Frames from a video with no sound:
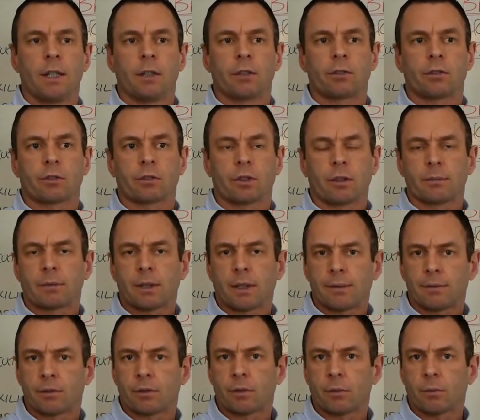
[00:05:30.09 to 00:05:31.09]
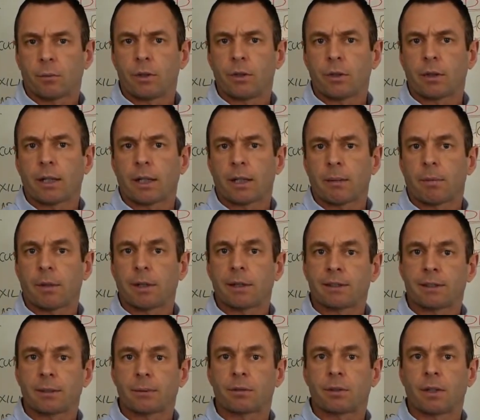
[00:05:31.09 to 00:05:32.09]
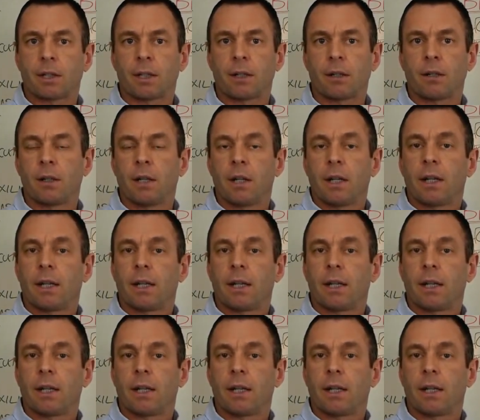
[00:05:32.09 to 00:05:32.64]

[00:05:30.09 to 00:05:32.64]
So sometimes when you get a biceps tear,